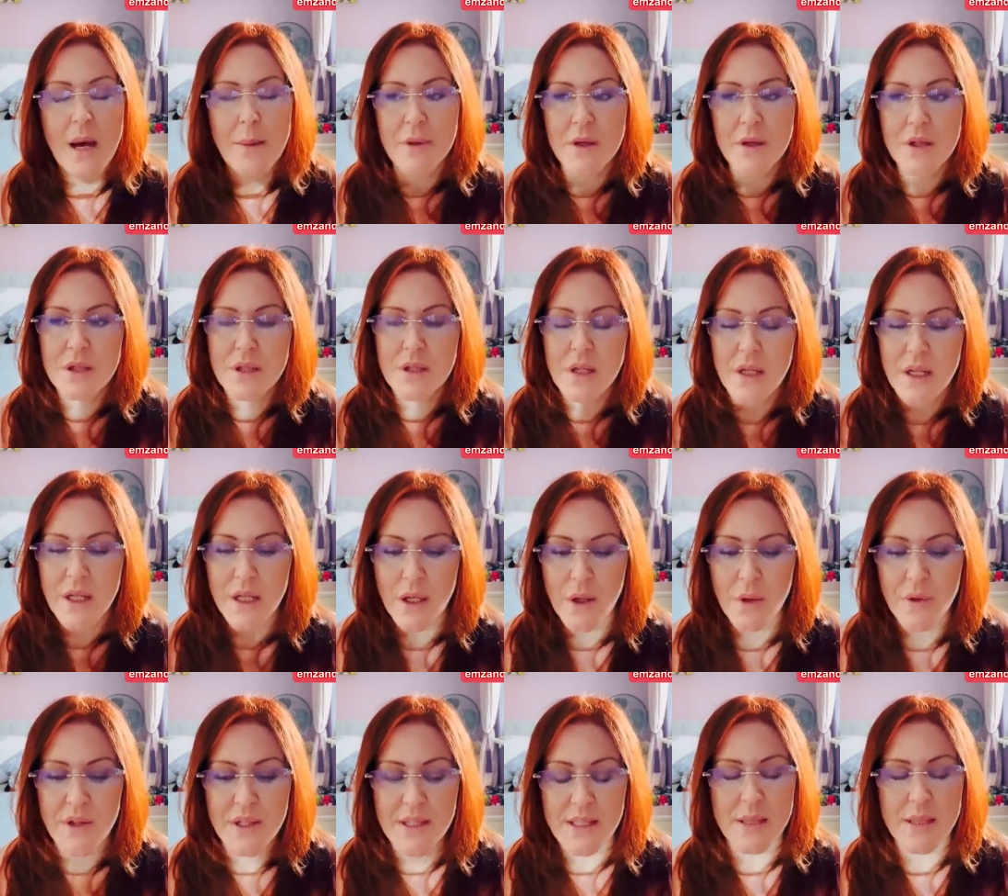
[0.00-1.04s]
because, you know,
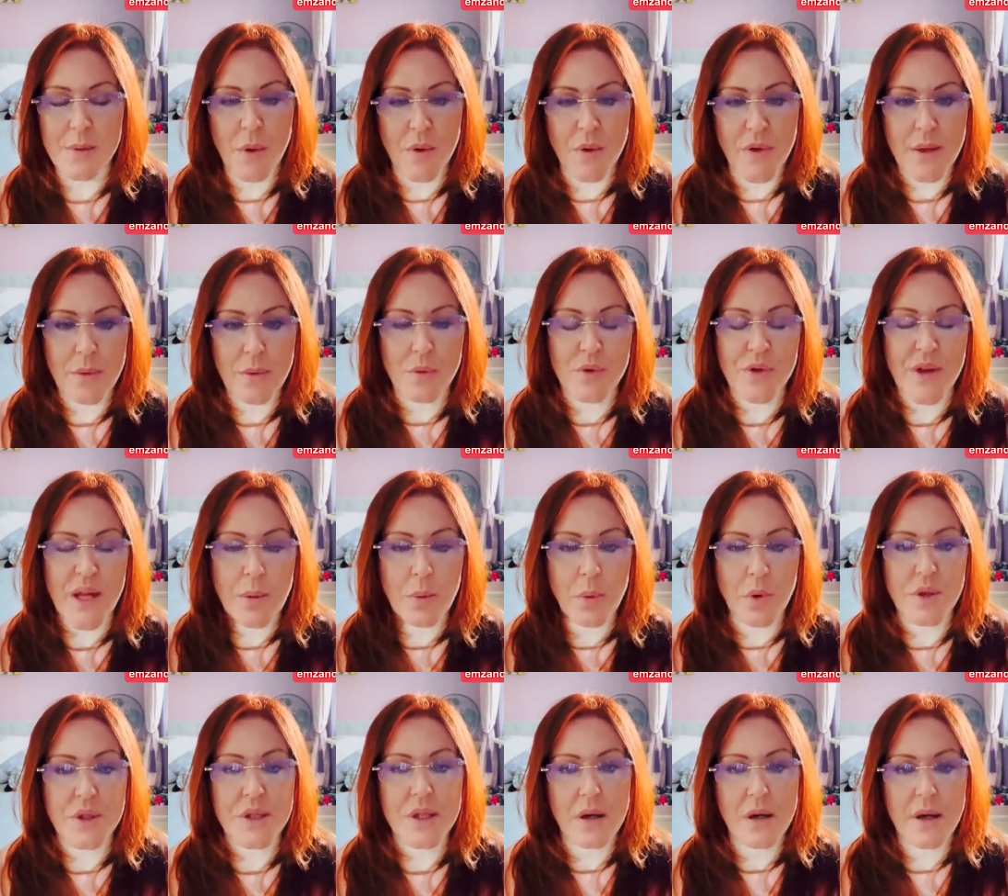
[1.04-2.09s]
this is what they will, they
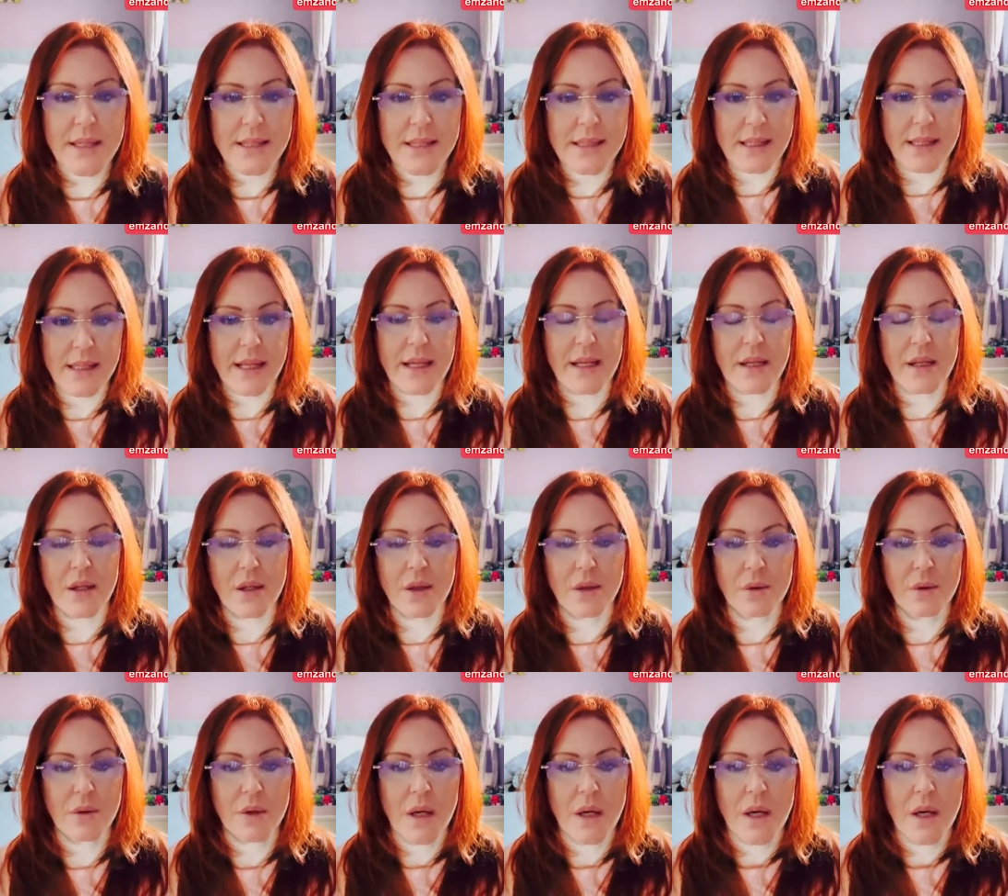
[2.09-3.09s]
want to isolate you.